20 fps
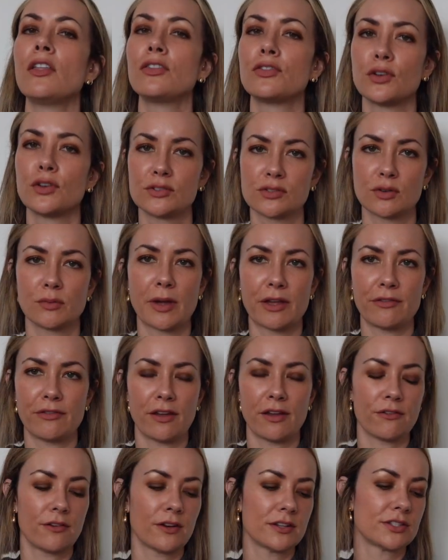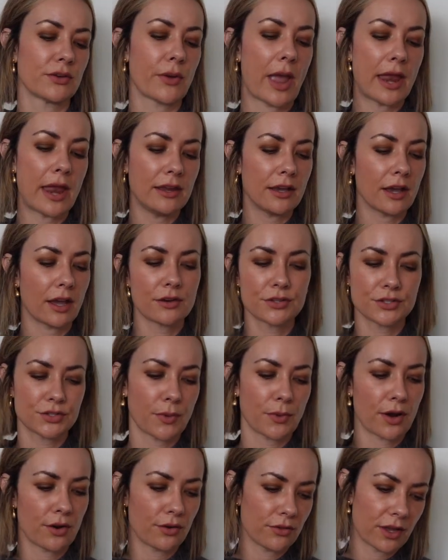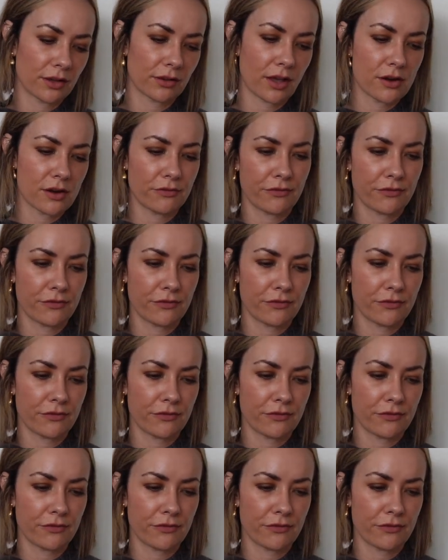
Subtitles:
Those are my favorite. So any kind of sweater that kind